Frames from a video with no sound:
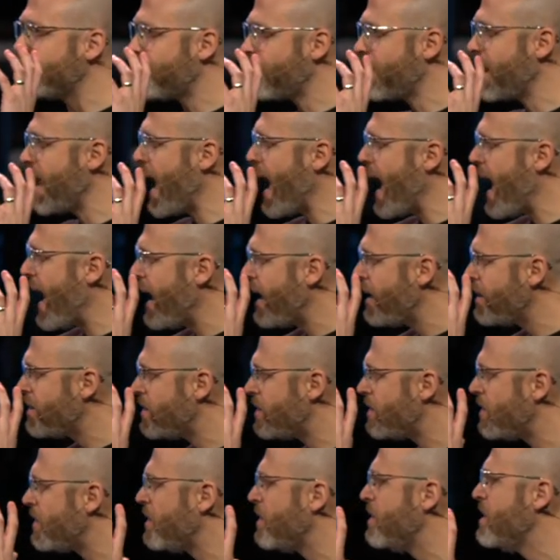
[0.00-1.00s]
different
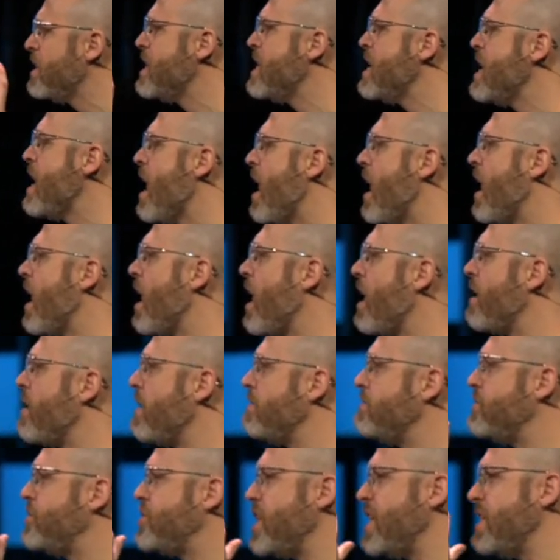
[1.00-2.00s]
angle
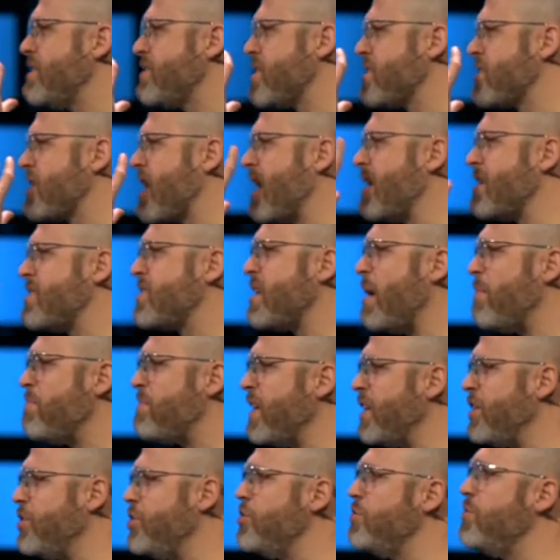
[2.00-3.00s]
of Jesus, kind of
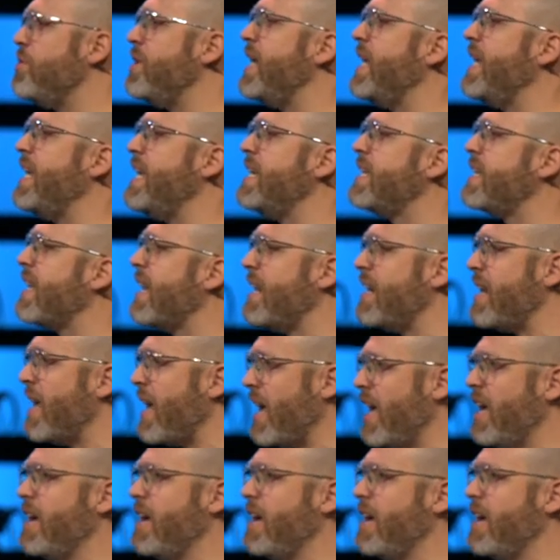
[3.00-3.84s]
something unique in